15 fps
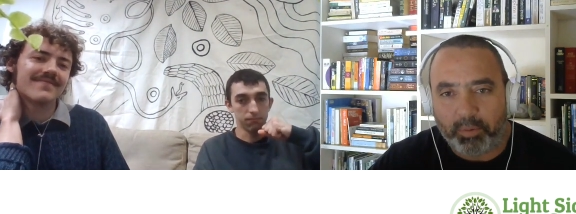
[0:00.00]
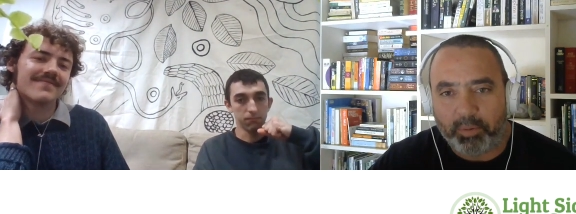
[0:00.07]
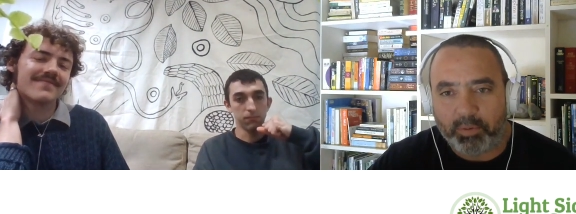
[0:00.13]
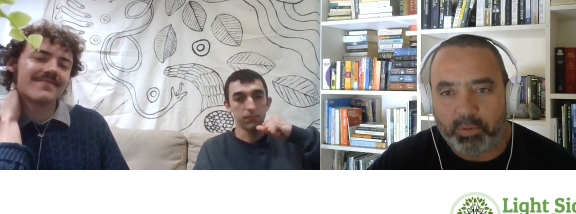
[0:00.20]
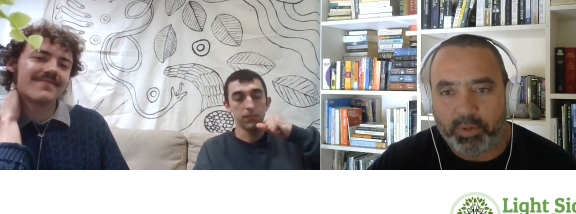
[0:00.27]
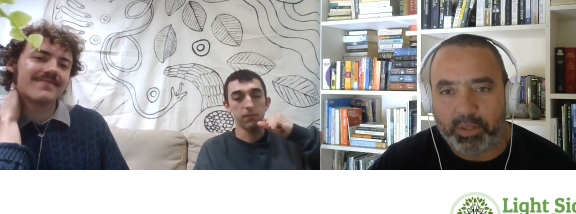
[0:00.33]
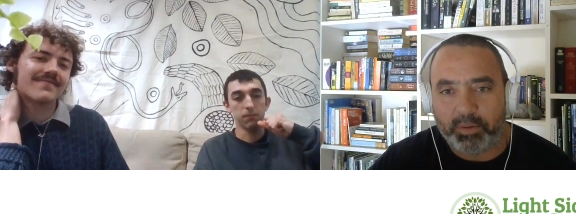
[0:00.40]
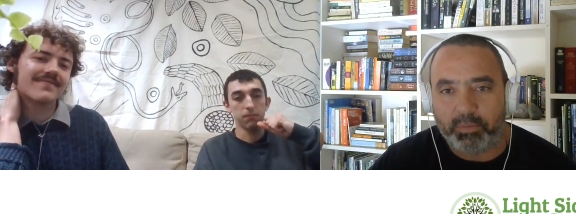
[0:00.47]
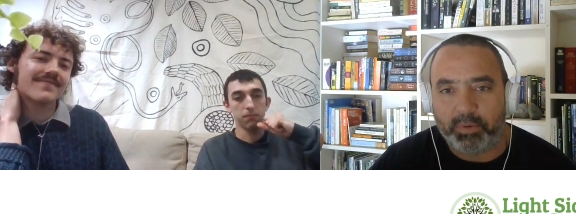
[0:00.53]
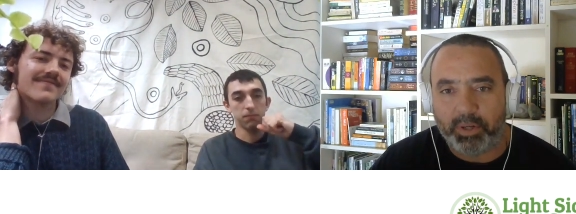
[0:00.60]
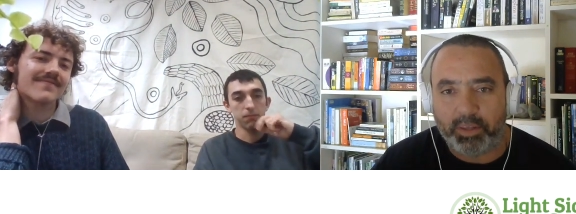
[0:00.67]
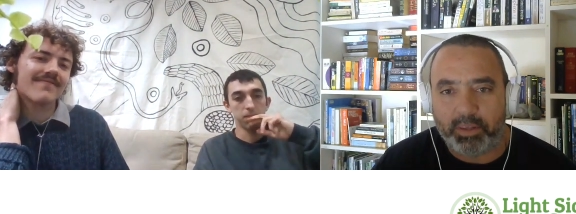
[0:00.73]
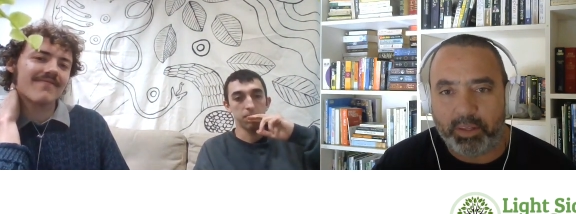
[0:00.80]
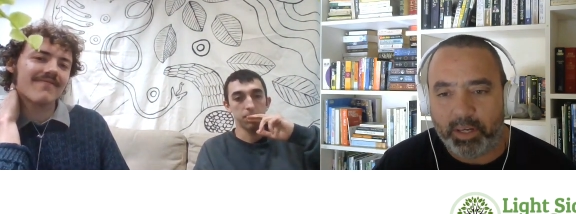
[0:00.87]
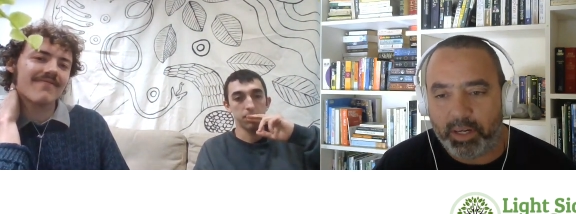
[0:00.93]
Speaker 1: problems with
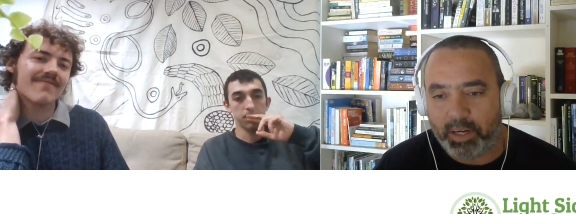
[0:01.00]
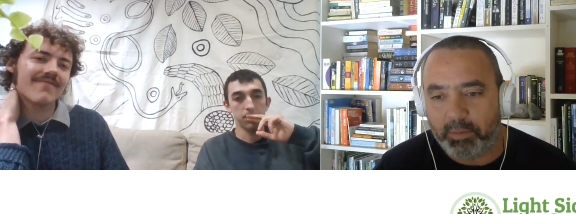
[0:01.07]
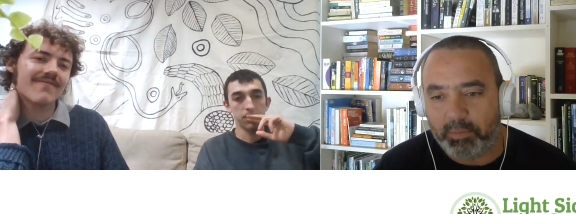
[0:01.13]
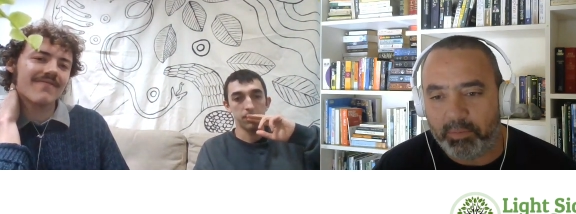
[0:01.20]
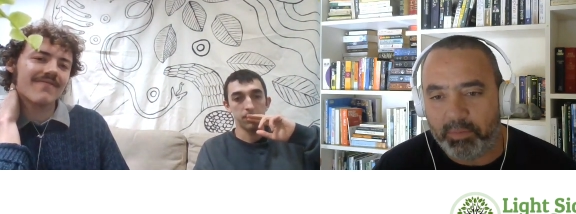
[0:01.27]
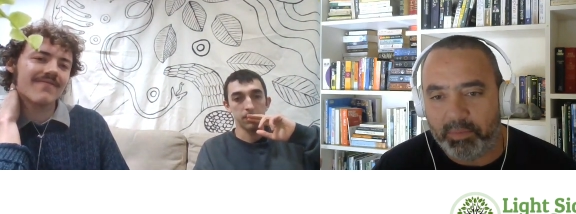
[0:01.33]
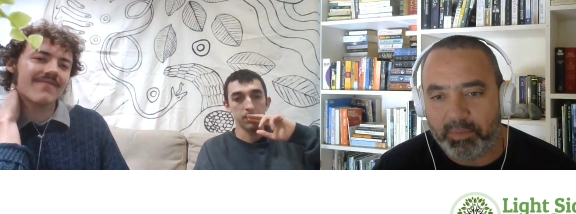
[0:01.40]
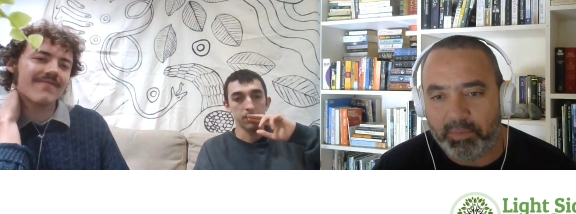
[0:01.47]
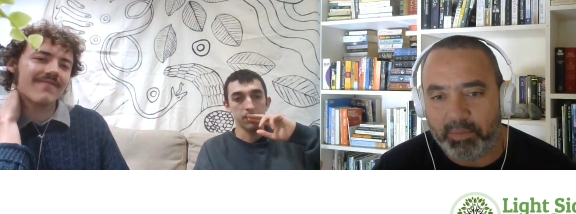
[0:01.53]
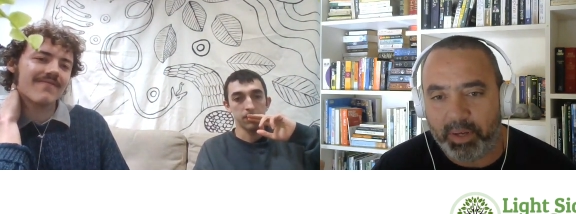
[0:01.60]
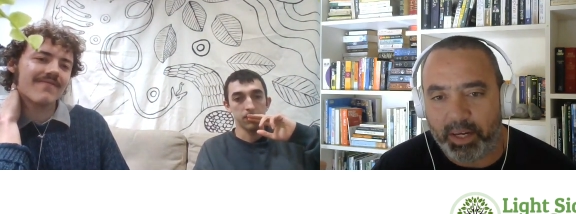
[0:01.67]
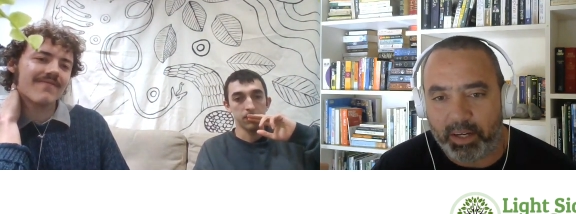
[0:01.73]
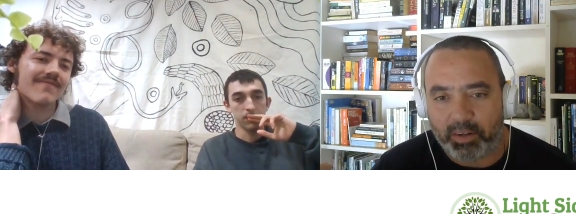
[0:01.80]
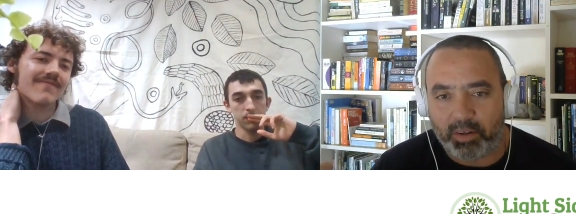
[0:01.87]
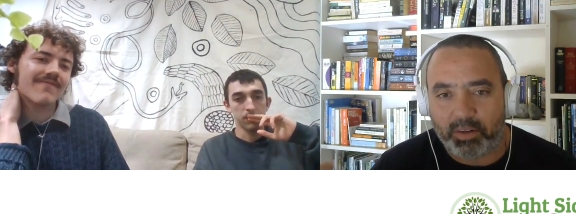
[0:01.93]
with um,
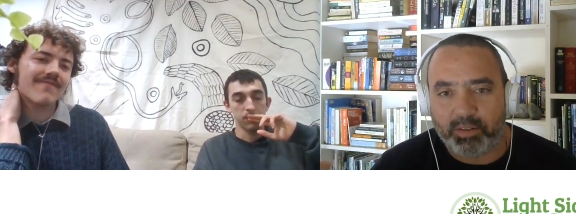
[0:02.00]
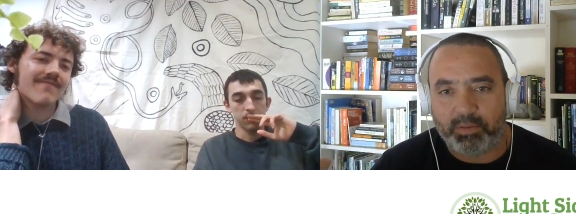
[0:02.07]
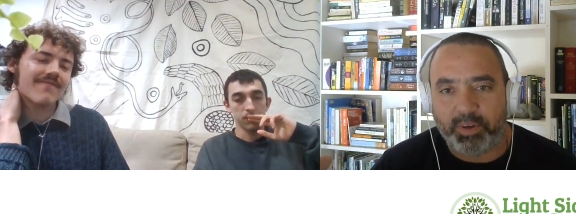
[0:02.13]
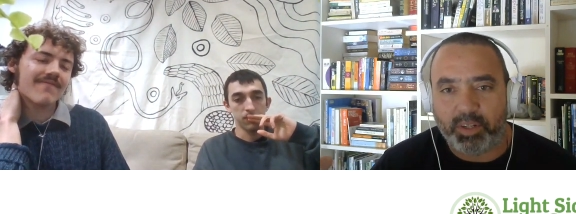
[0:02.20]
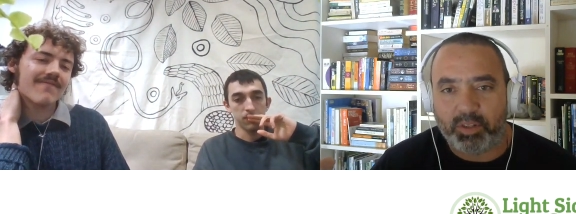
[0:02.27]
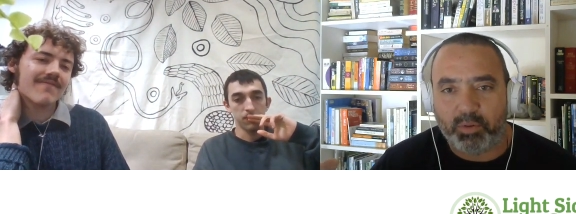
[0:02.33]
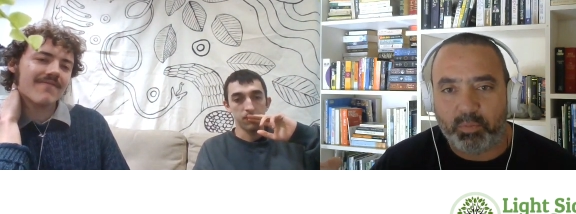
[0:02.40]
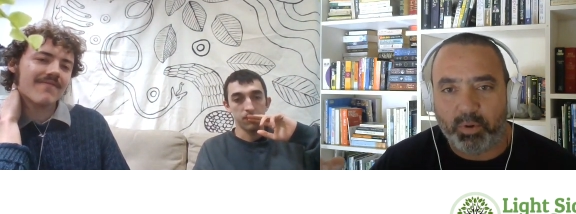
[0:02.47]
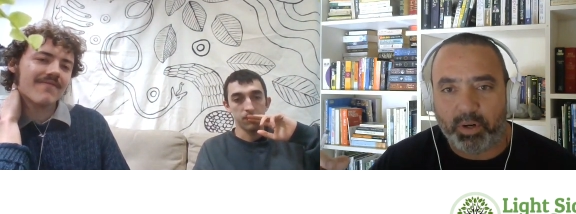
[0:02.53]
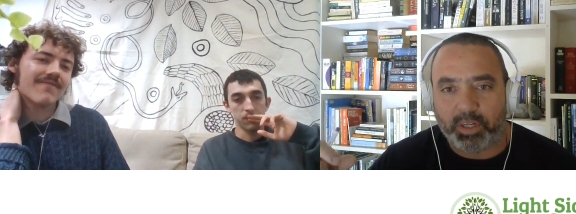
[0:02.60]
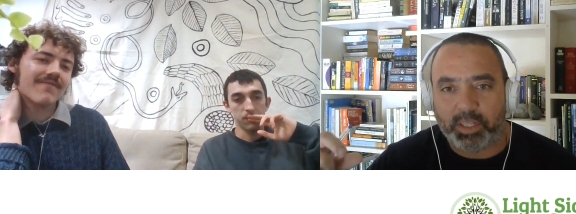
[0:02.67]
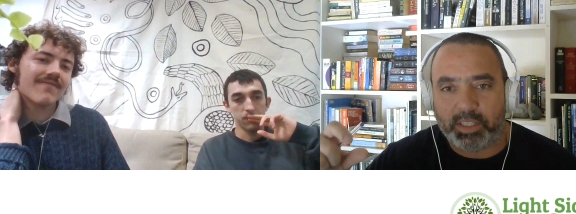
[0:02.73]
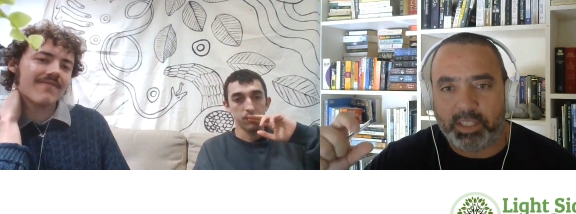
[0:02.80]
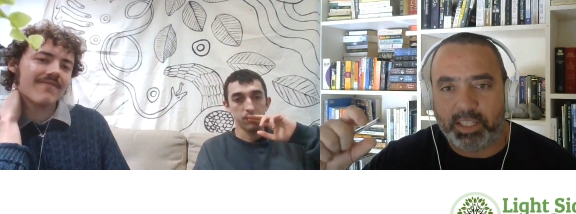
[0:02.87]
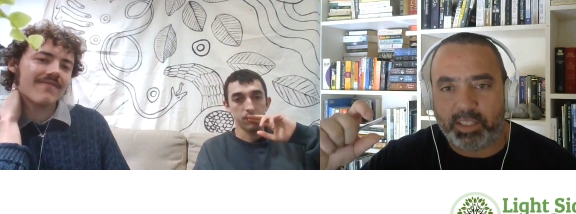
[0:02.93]
uh, conservation
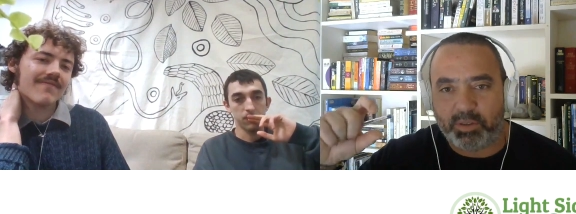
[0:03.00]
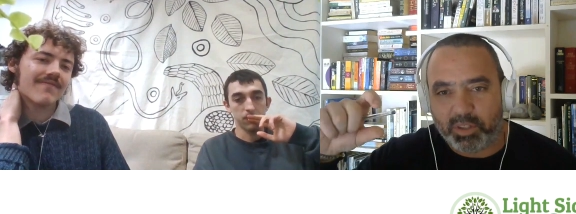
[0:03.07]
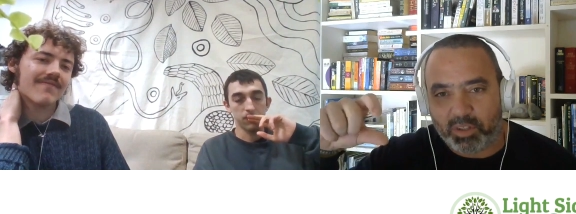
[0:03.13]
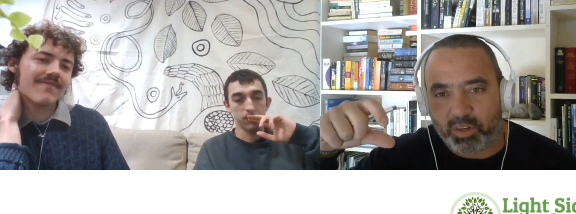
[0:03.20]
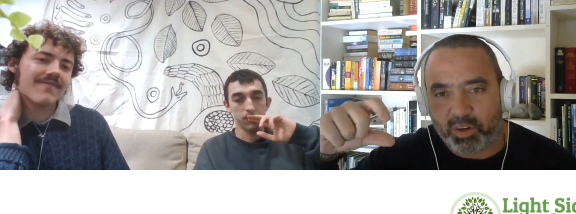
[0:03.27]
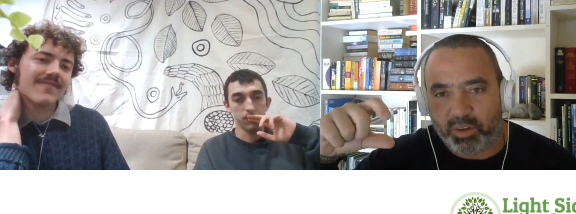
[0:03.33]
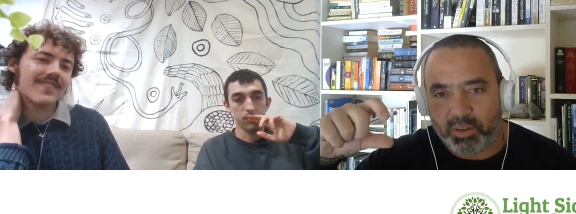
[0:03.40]
work is it's